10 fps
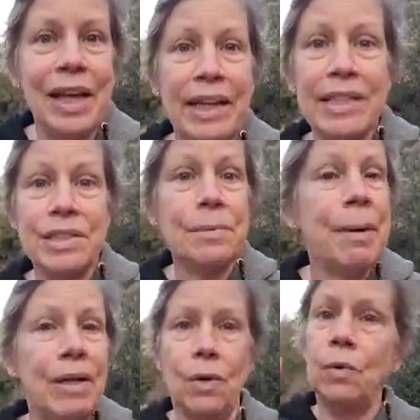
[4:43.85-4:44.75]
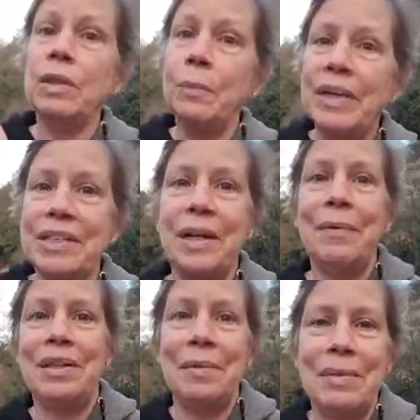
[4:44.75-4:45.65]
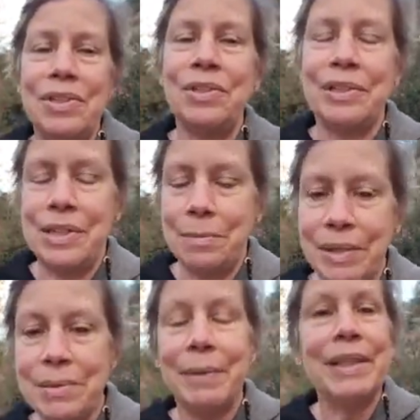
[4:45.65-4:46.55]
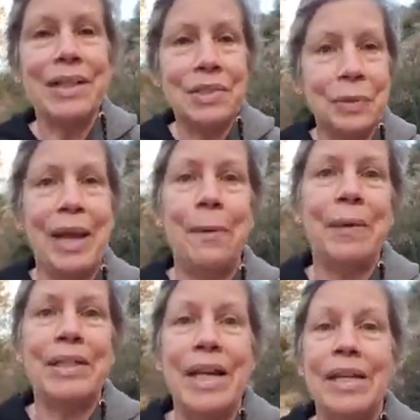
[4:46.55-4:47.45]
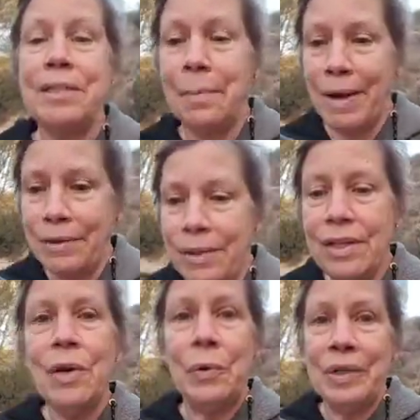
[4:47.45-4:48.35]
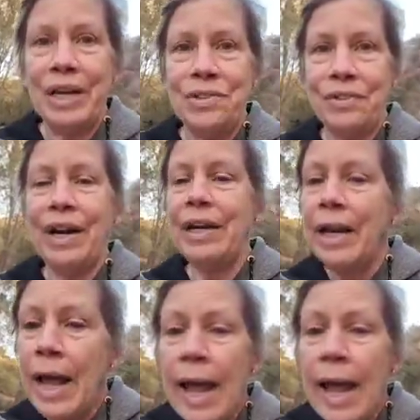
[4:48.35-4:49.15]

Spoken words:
I get to spend only 1 day with him this Christmas, but that's okay. 1 day is better than no days, right?